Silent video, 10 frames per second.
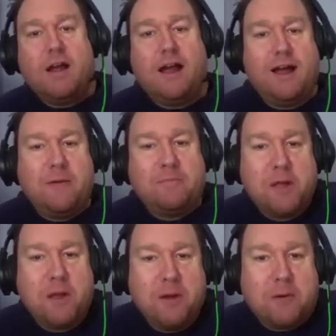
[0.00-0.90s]
um,
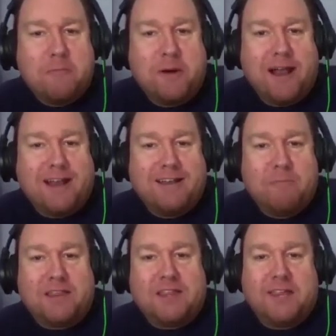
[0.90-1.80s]
but
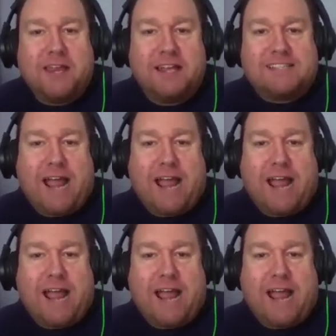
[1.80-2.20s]
but the thing is,